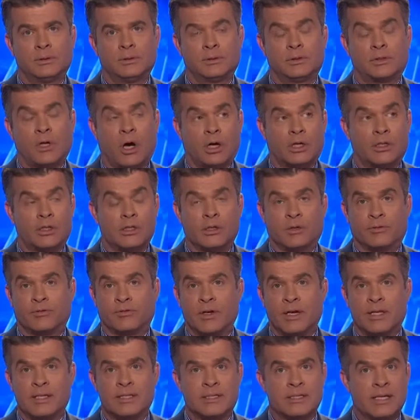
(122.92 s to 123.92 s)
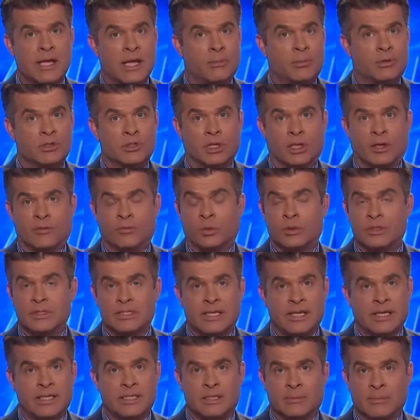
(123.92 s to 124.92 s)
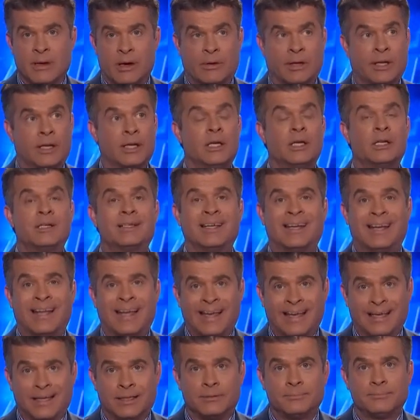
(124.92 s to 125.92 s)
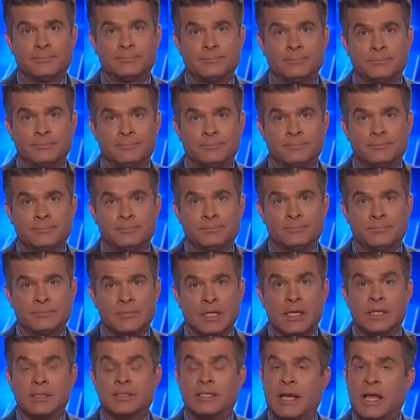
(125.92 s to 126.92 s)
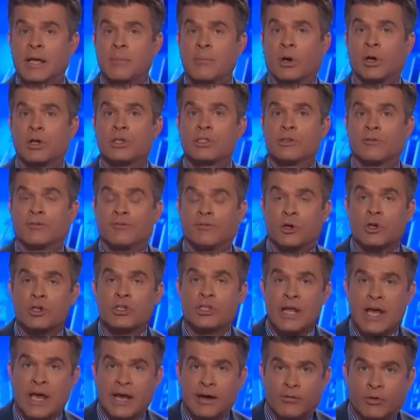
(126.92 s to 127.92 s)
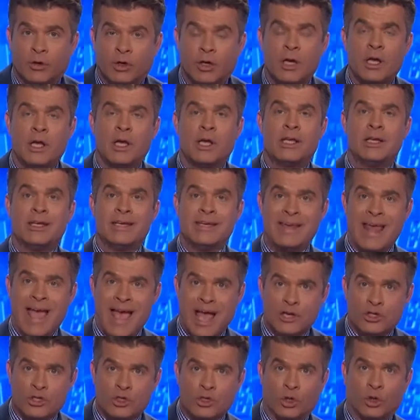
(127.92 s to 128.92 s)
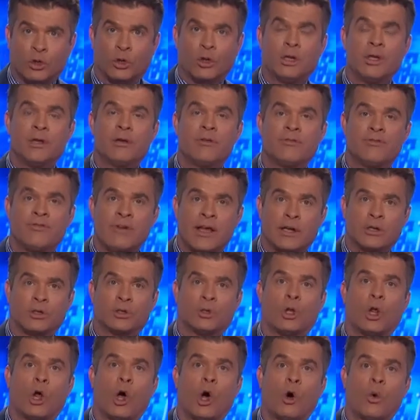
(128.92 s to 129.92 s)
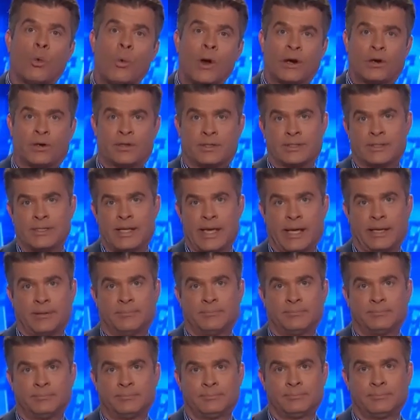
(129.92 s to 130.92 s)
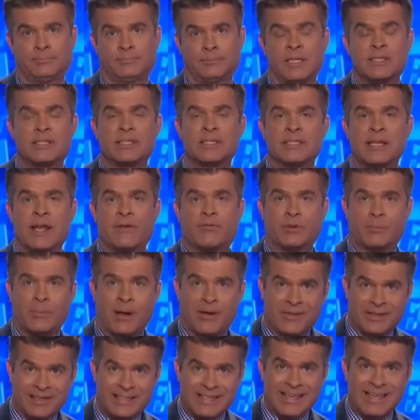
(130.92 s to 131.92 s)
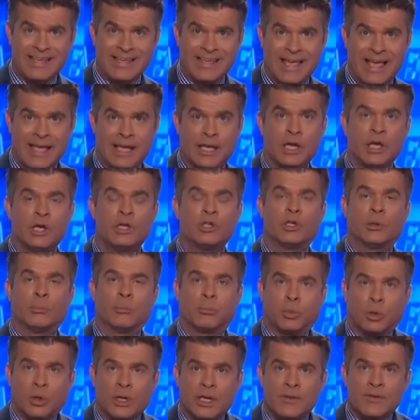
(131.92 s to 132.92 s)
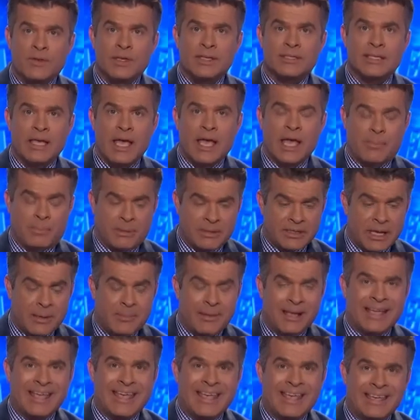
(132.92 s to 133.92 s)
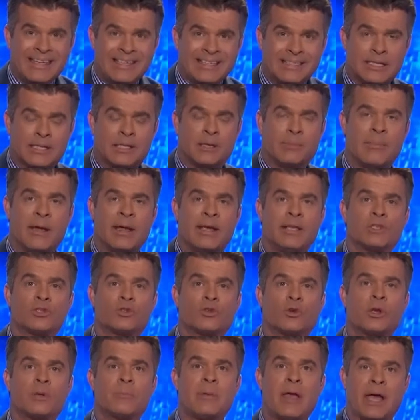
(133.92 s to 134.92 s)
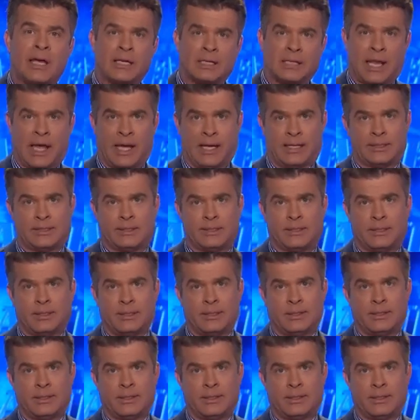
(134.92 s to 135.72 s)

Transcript: Talk to your friends, neighbors, loved ones, kids about it today. Today marks the first ever National Fentanyl Awareness Day. This is an effort by the DEA to bring this epidemic into the mainstream headlines.